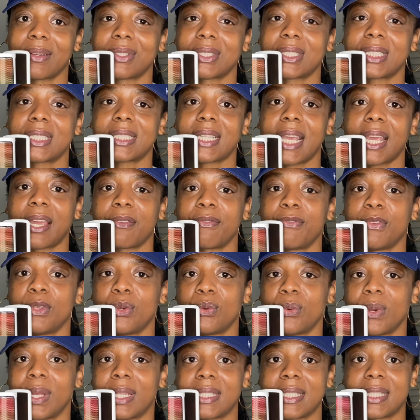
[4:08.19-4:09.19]
It was just like a
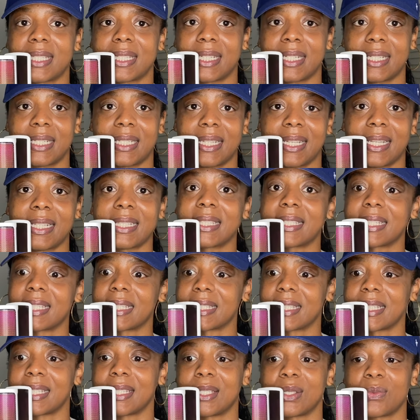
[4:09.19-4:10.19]
few
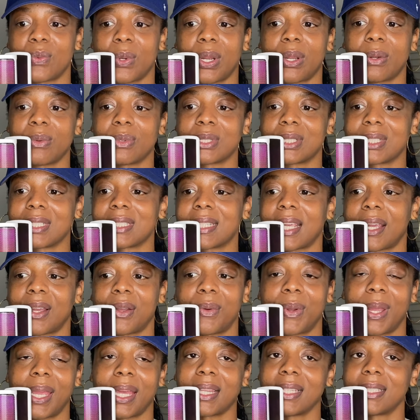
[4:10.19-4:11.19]
instances where it was just like,
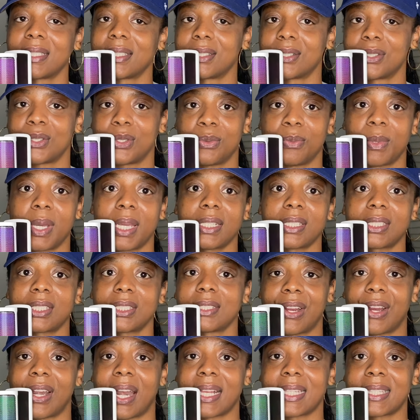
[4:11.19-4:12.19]
okay, this is too
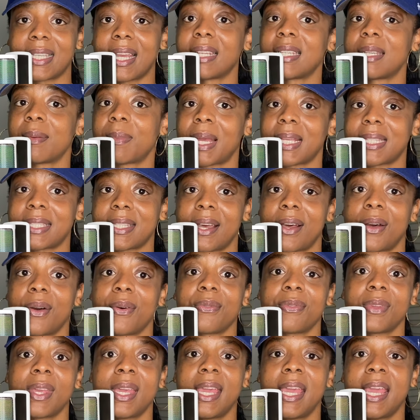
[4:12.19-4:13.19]
much. And I said to
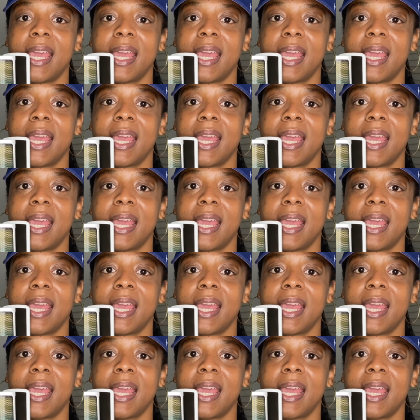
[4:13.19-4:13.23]
myself,